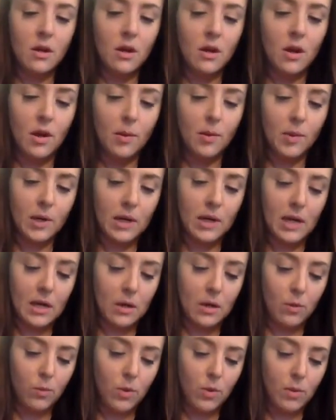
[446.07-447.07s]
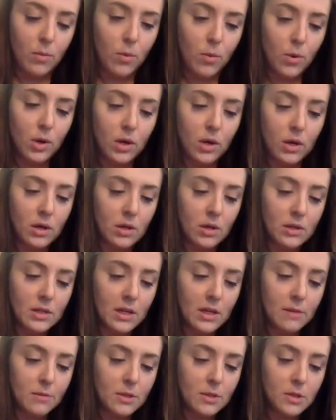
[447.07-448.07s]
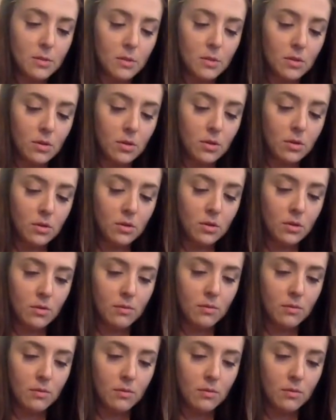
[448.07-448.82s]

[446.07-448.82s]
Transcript: All right, we're going to add in 1 more tablespoon.